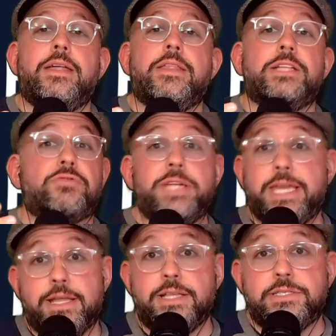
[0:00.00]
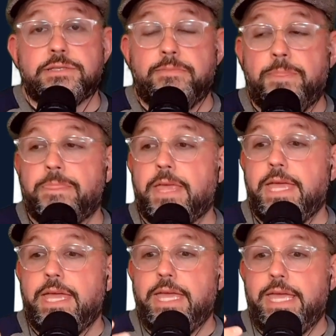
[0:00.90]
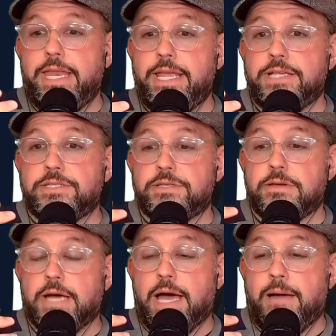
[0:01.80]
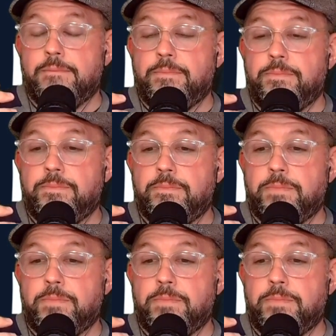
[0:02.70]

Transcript: It's ridiculous. It is, um,